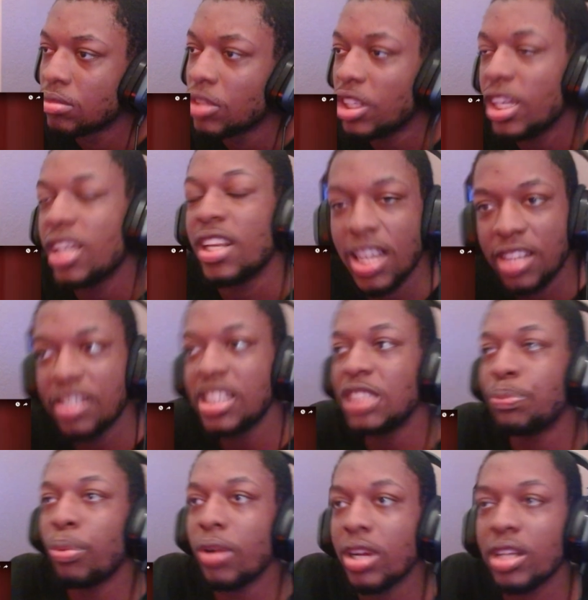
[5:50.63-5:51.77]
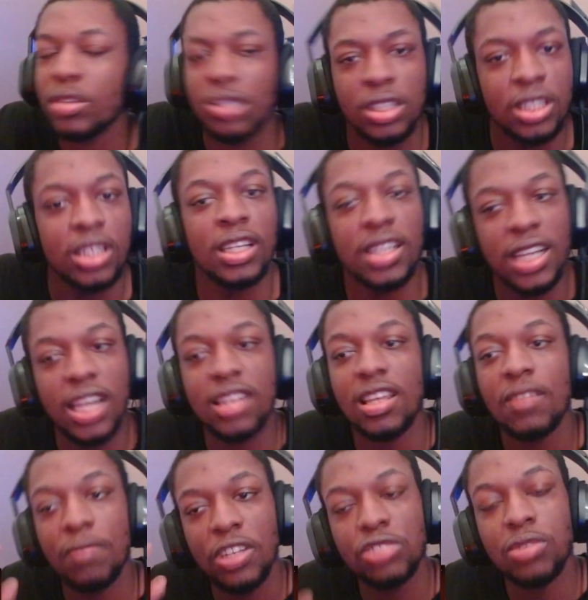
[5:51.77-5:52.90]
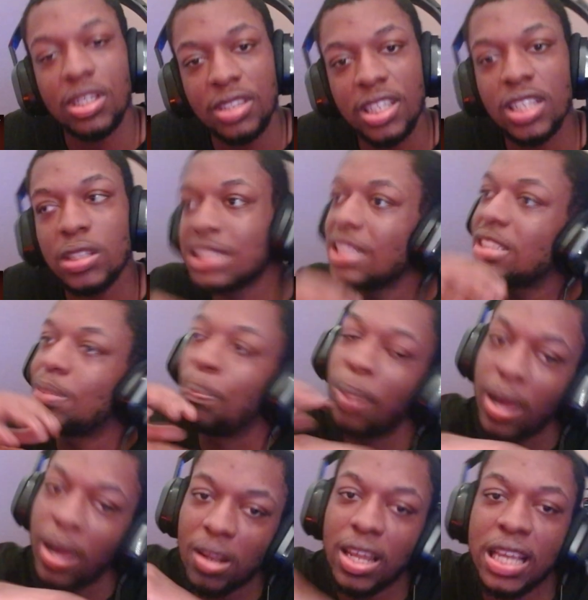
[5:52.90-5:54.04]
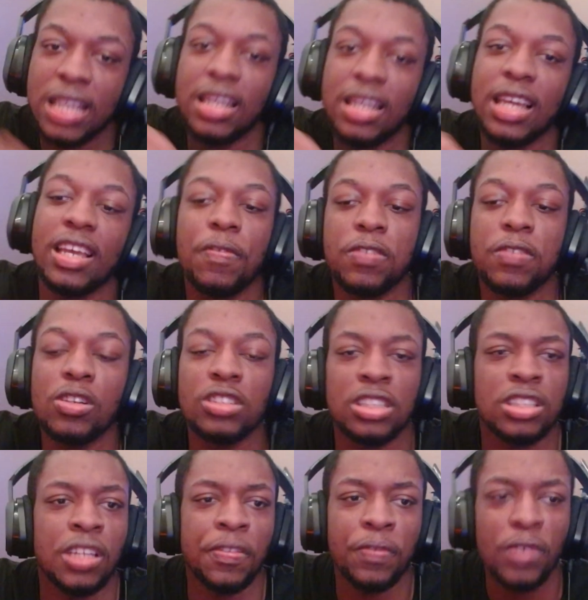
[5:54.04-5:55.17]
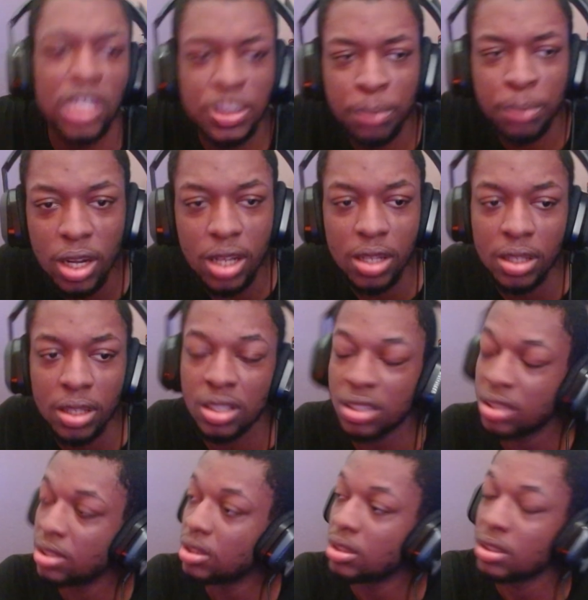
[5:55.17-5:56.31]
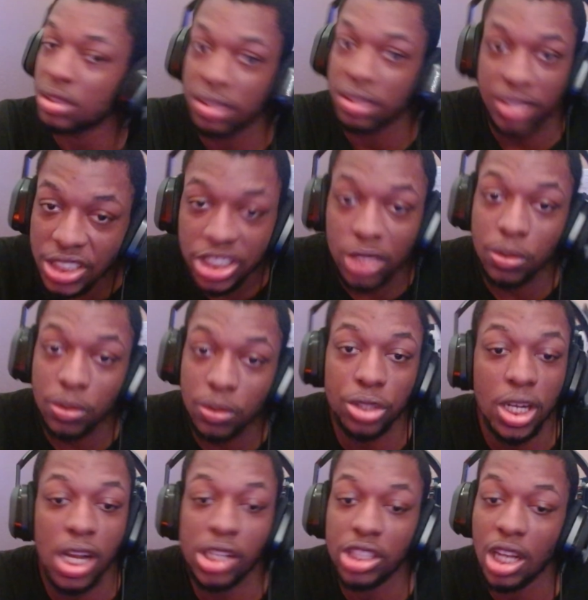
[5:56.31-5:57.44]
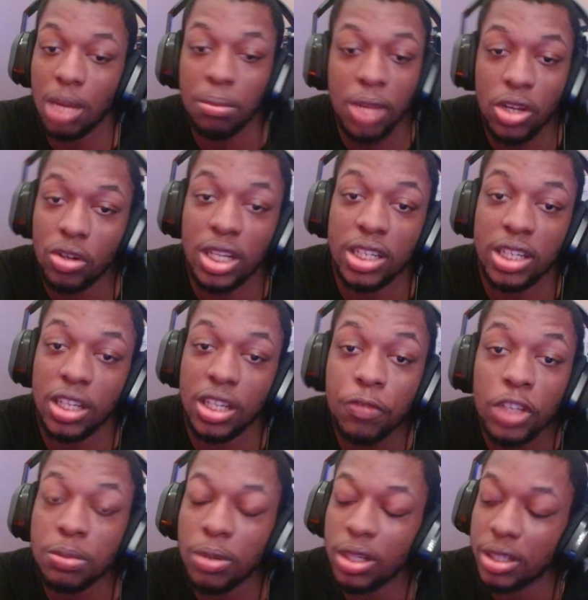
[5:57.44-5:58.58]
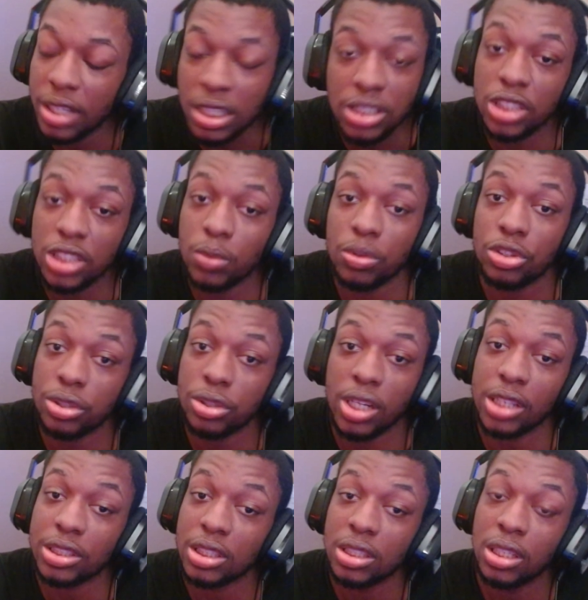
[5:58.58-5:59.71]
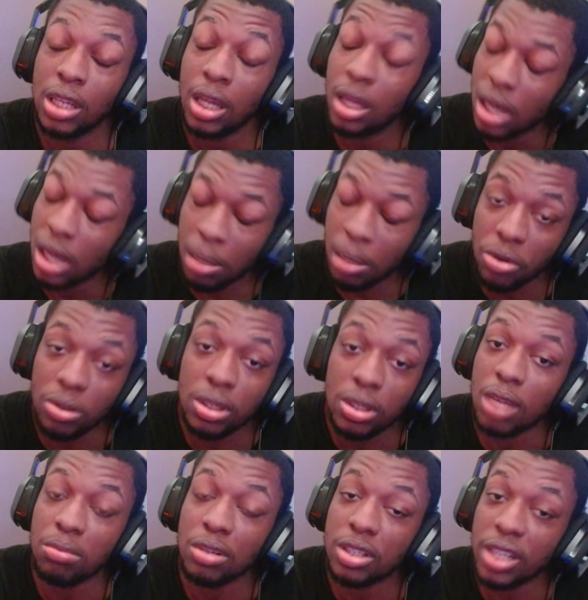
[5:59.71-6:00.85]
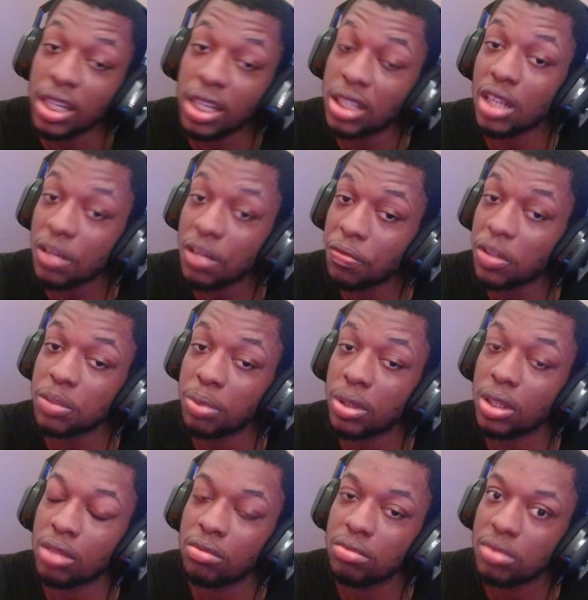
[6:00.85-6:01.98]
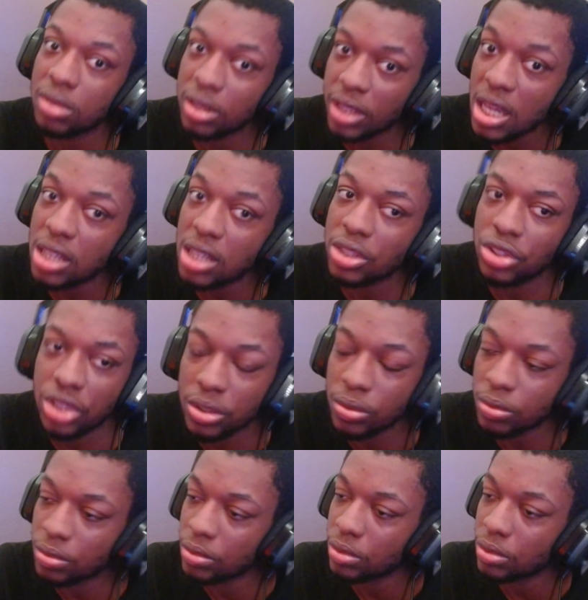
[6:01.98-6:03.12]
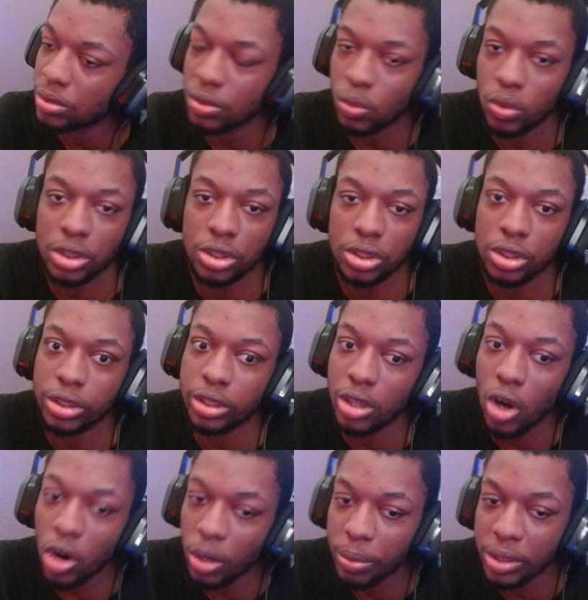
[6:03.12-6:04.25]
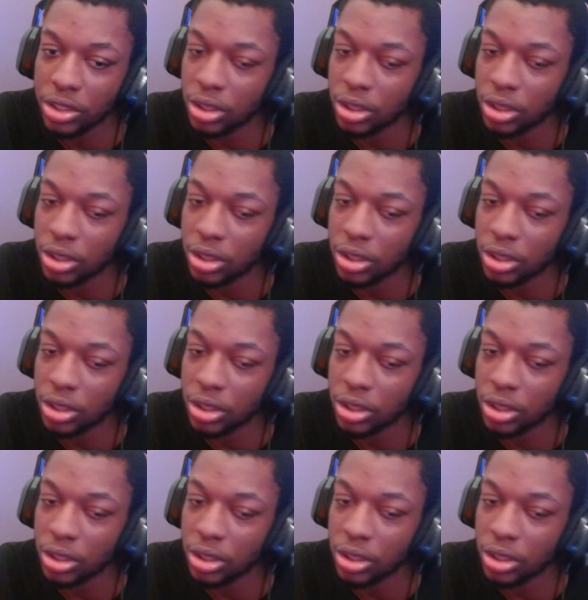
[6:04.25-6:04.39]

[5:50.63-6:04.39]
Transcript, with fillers: Okay, now this part, now that verse right there is, is better. Like like it flows. Like the first part, that shit was trash. I'm not gonna lie. That first part, that shit was trash. I'm not gonna lie, bro. That that first part, that shit was garbage.